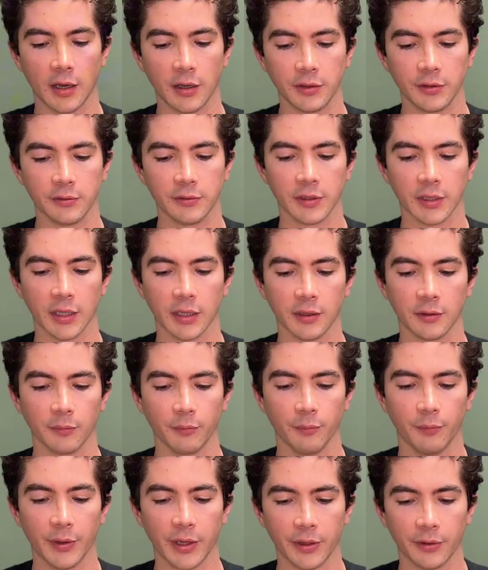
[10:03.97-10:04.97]
You get
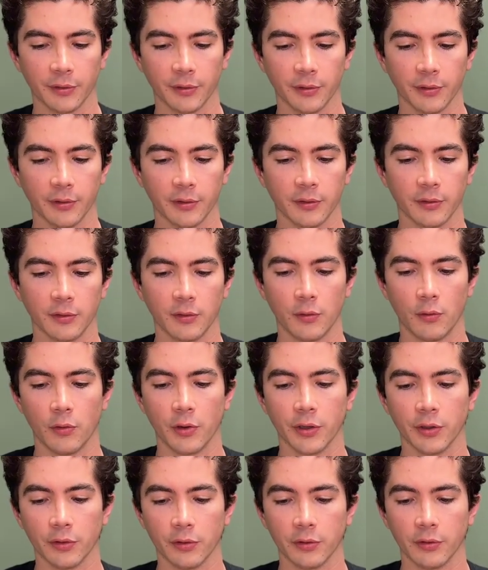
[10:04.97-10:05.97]
better
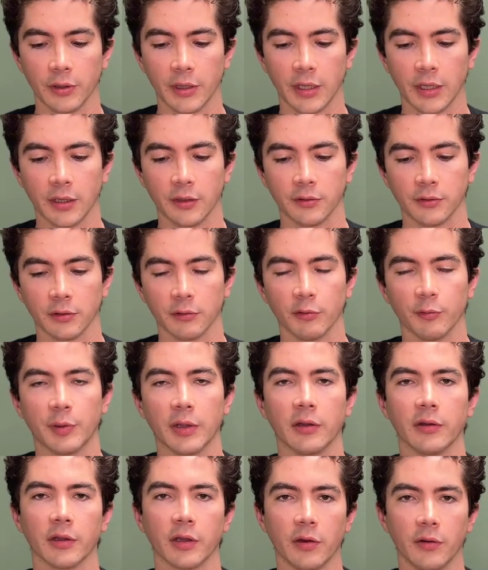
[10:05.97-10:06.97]
oil and dirt
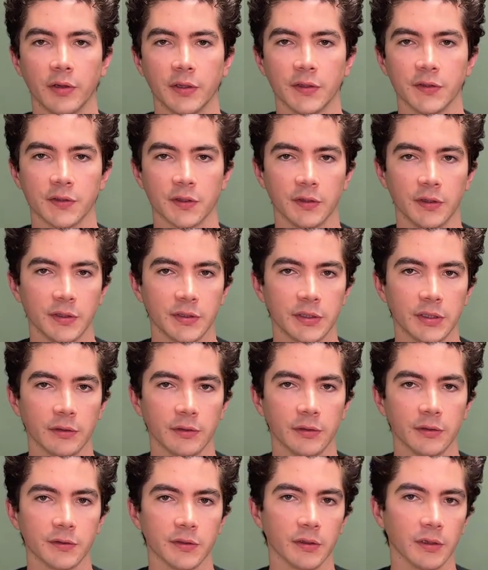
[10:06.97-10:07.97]
repellent coatings on the
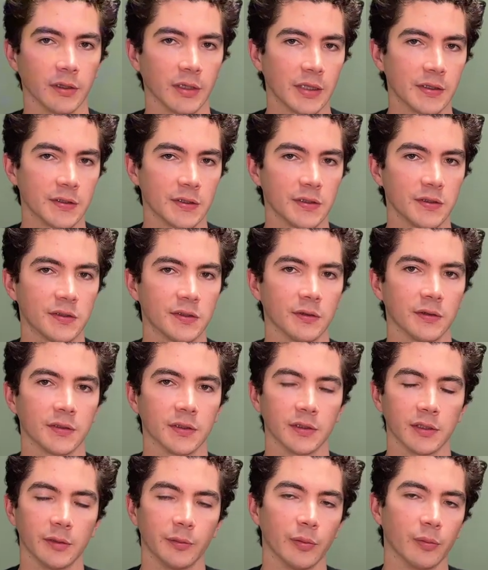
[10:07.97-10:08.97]
exteriors of the lenses, so it's a
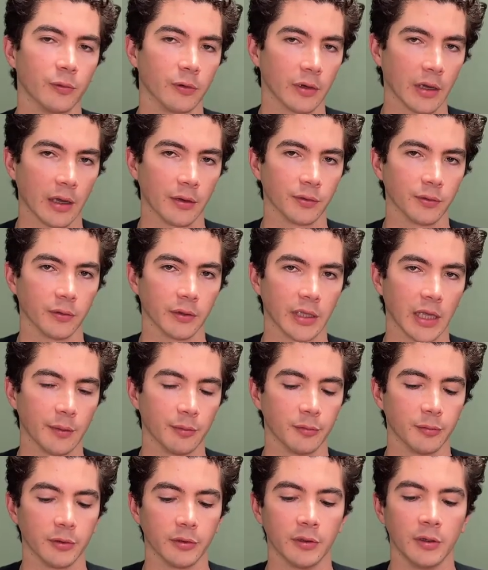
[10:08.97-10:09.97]
little bit more outdoor
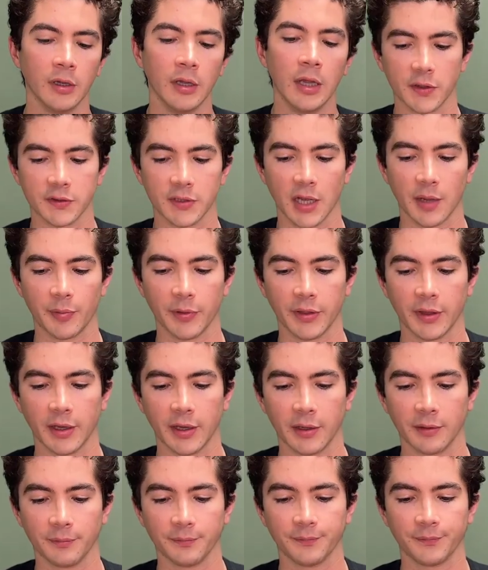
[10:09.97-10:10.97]
capable. On top of
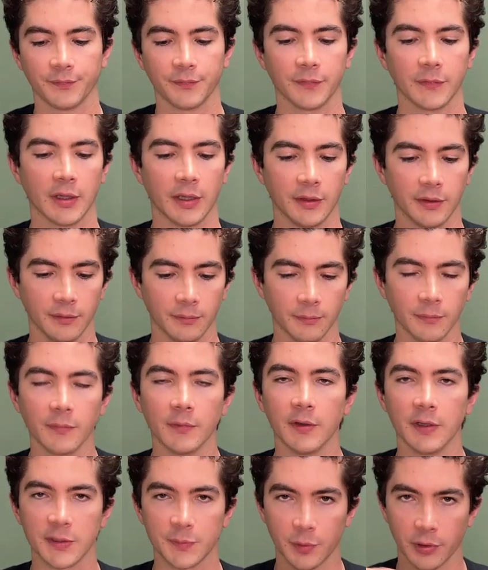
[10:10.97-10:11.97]
that, and
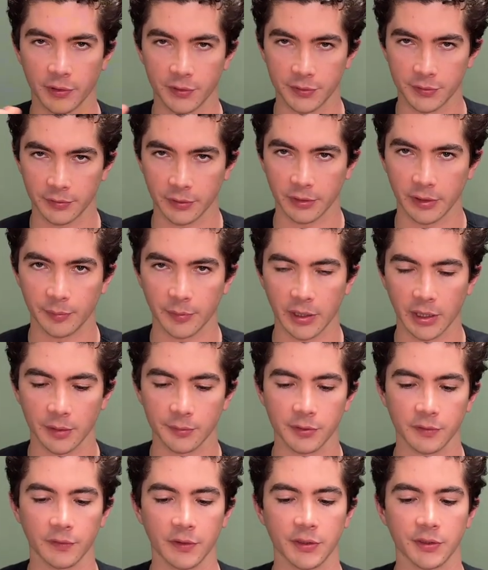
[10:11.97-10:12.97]
this part is strictly my
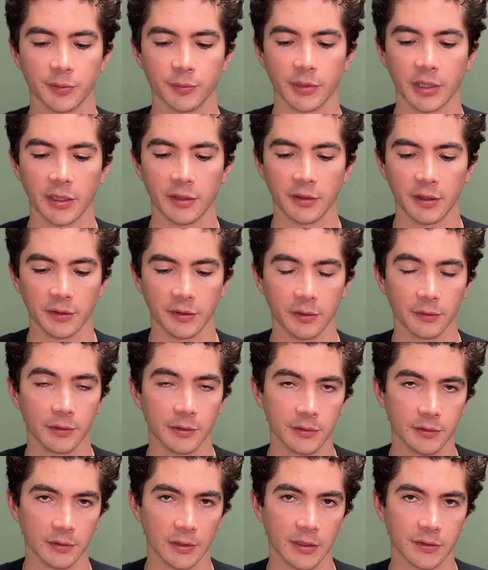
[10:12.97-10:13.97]
observation, but I think there
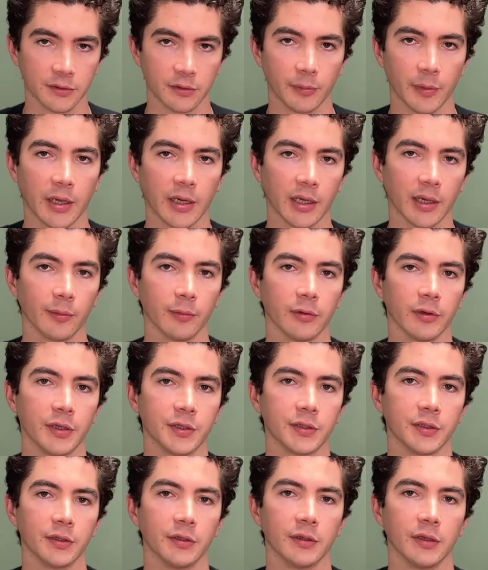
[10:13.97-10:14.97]
is less chromatic
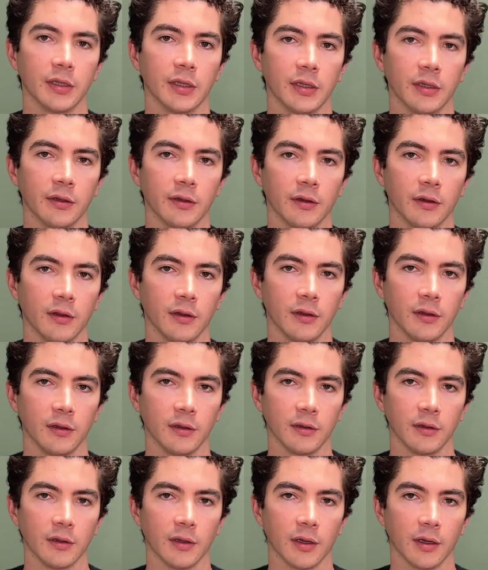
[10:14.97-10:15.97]
aberration in
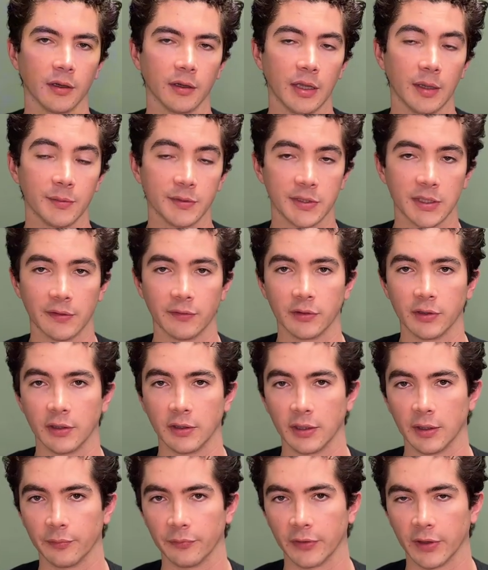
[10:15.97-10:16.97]
the M7 than
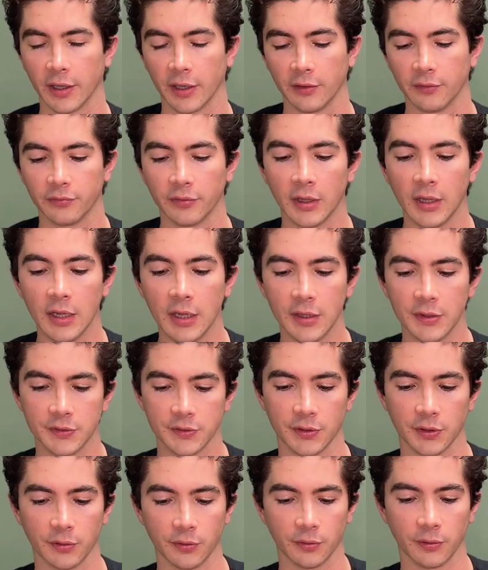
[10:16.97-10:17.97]
the M5.
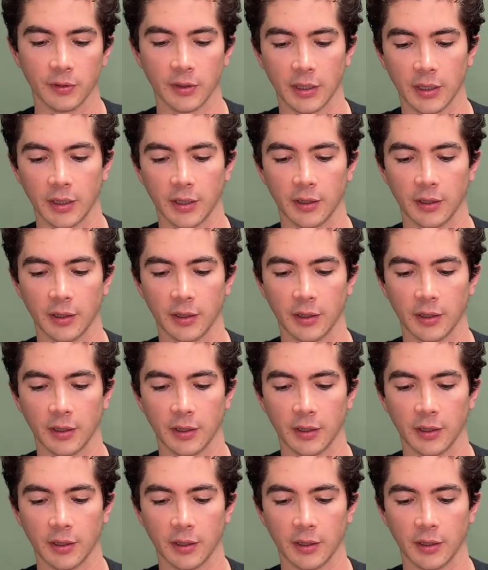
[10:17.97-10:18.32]
So